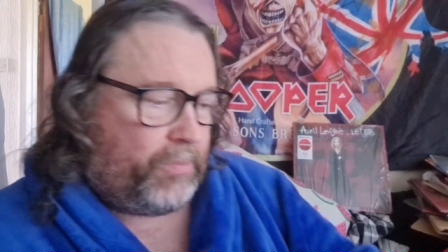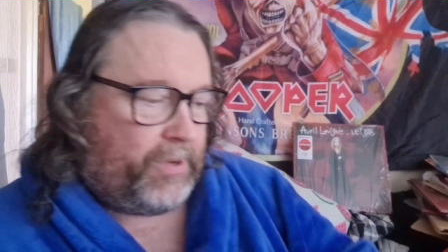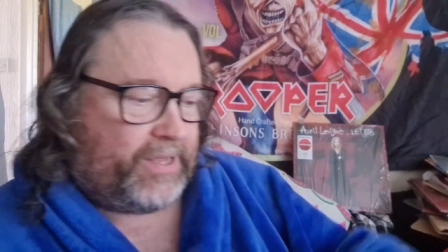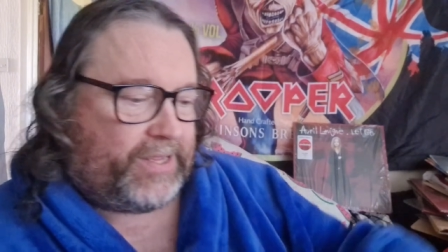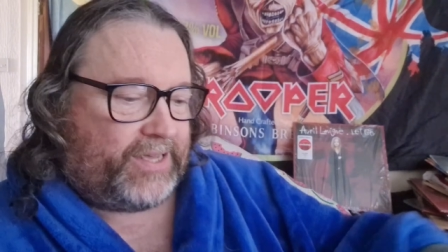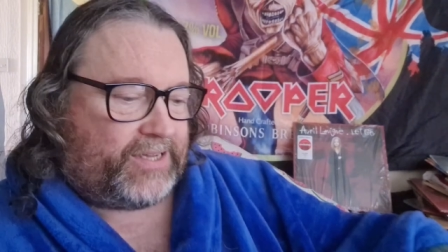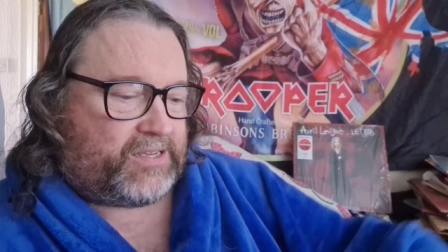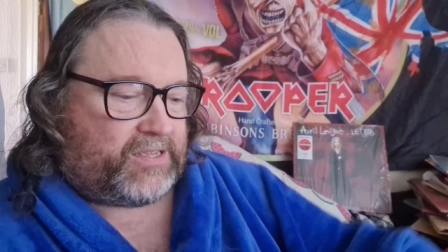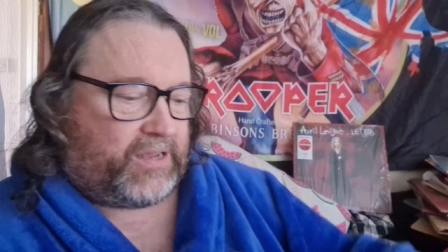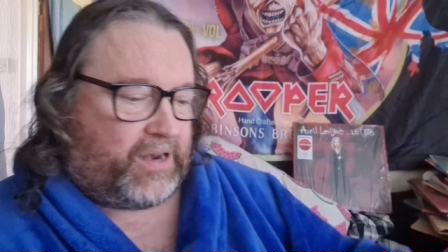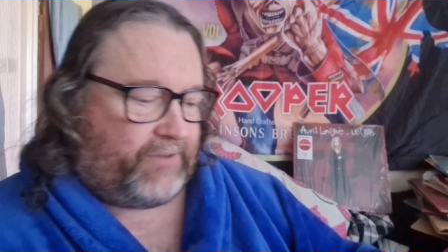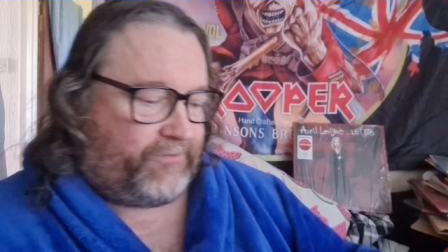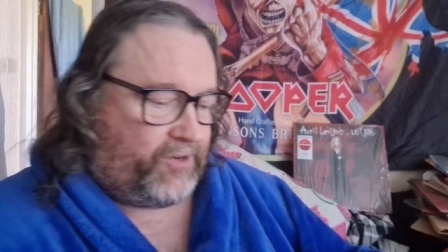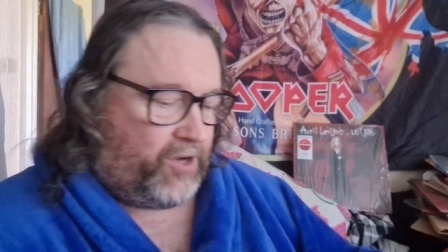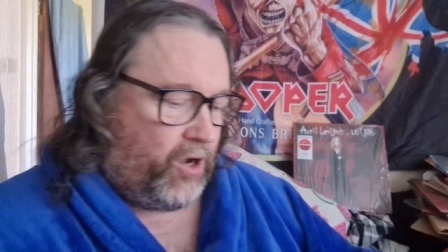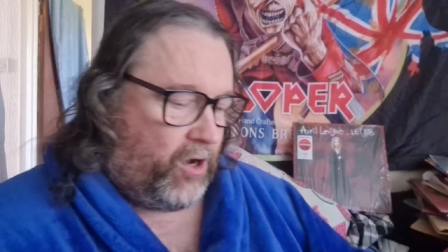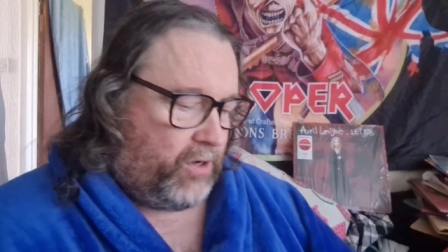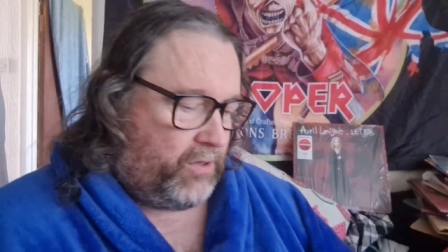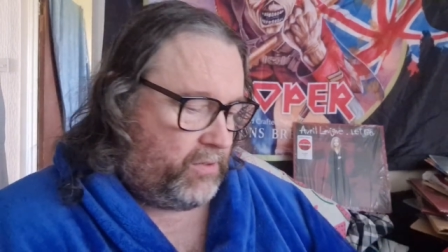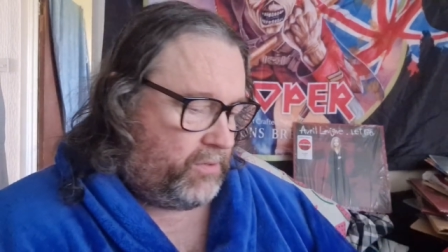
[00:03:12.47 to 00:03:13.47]
of this that I've
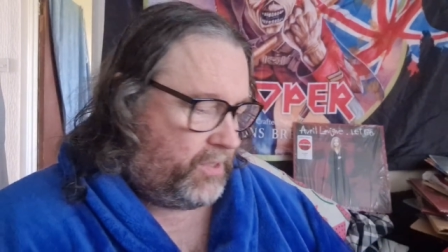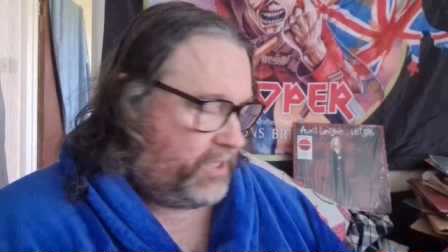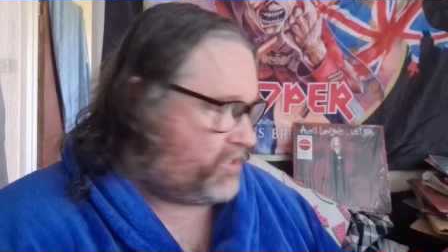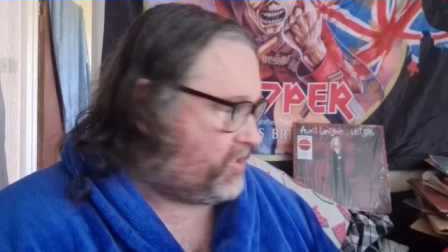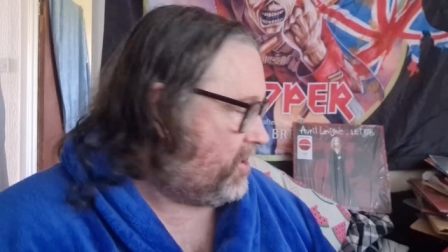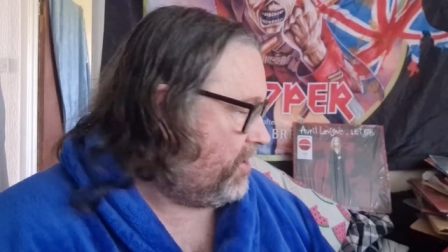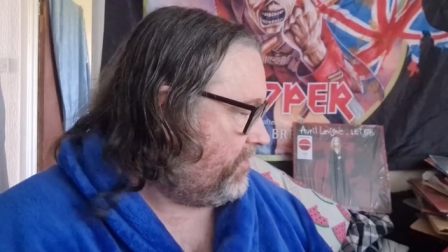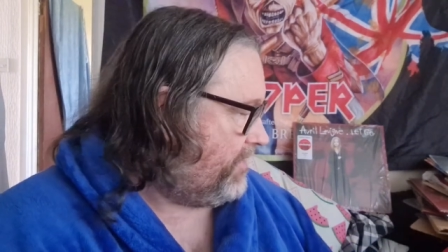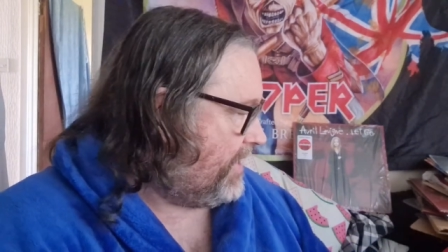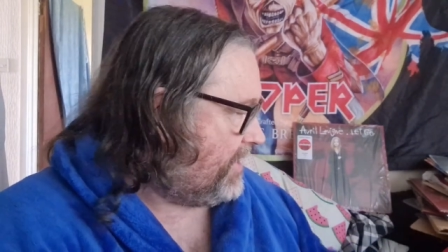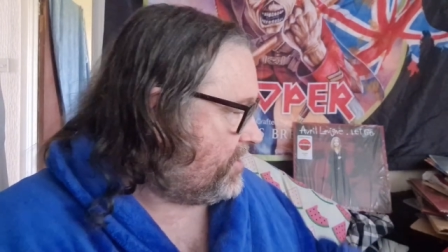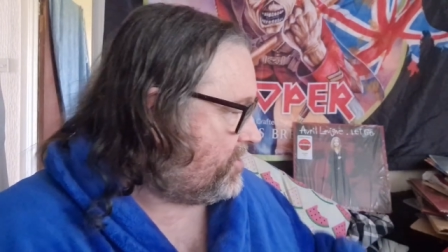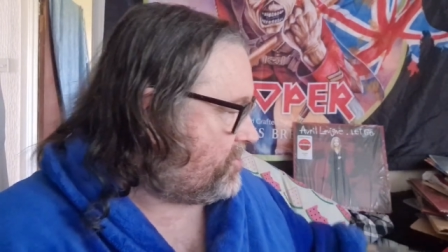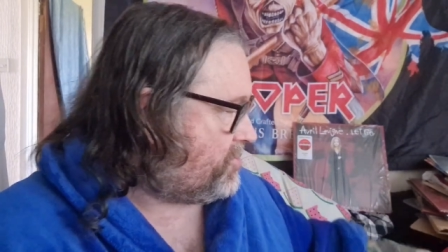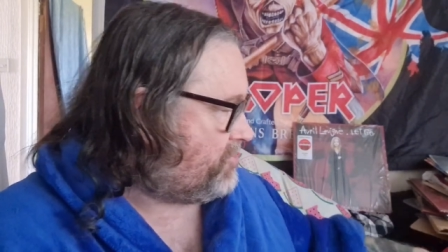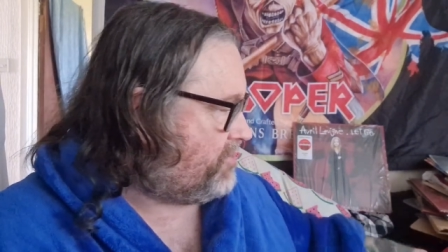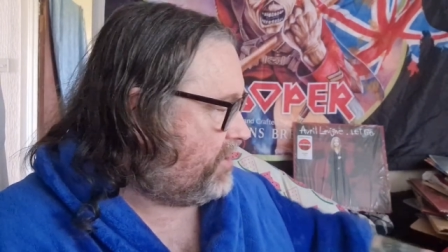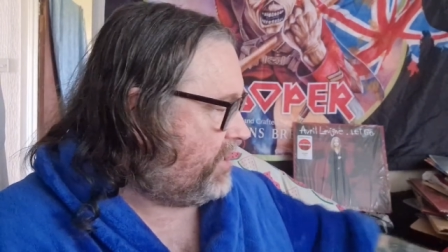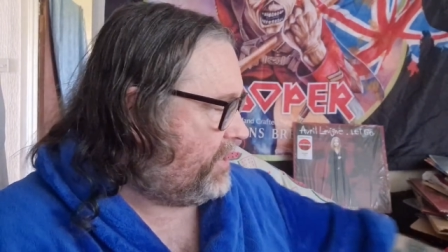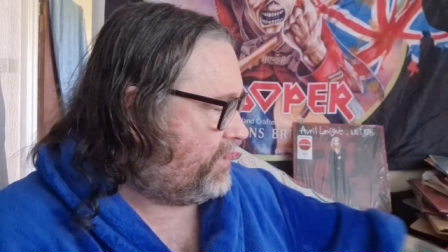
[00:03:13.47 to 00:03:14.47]
got that's got that
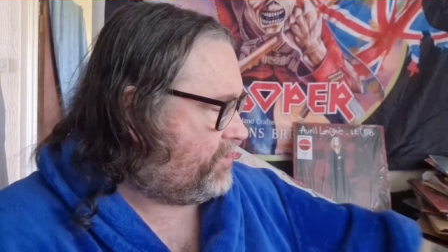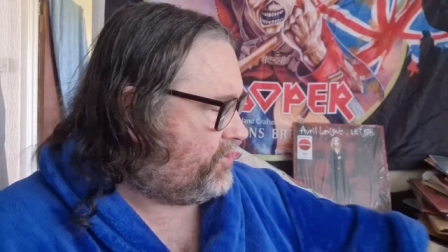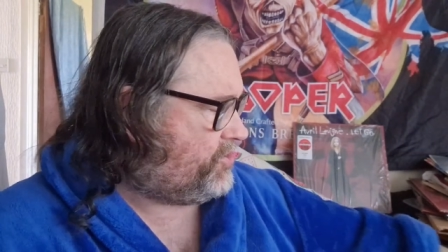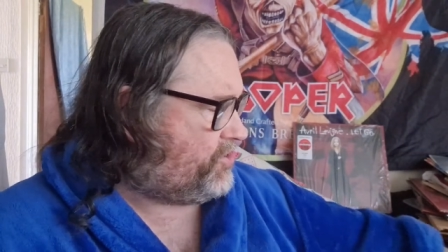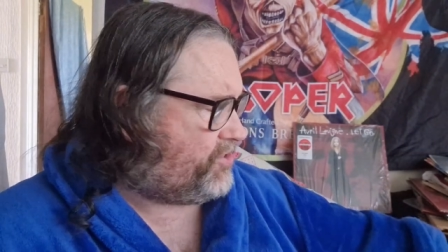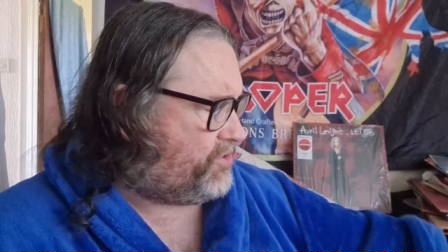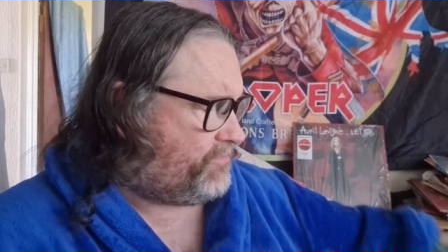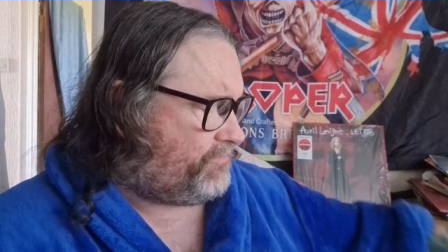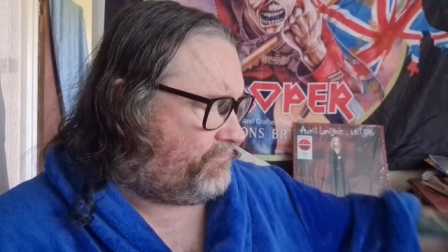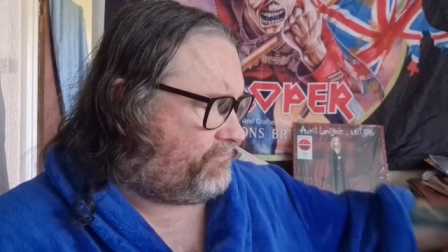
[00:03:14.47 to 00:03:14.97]
strange...